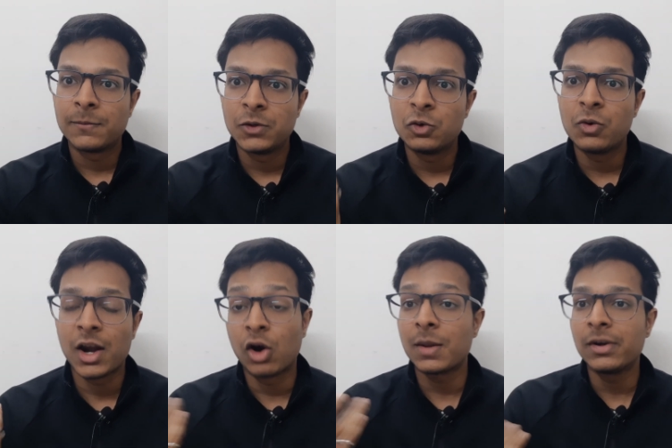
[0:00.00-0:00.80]
you
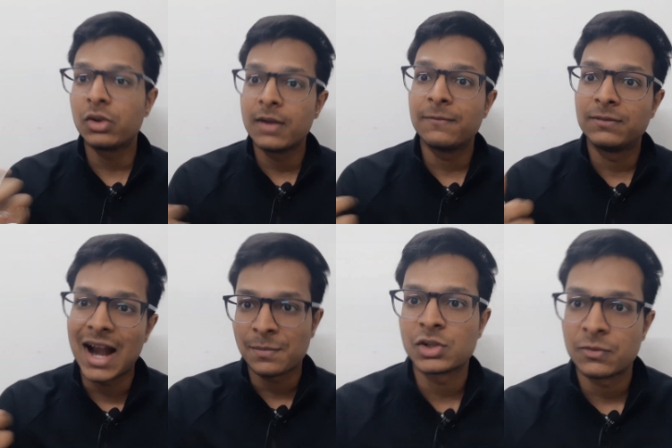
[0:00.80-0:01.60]
are not able to give
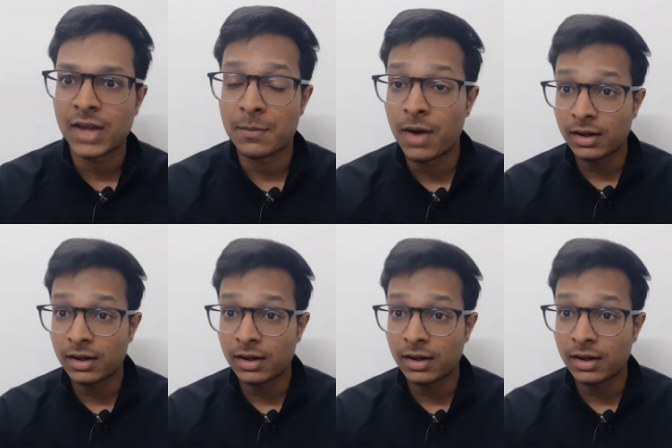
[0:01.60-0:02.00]
that much of time.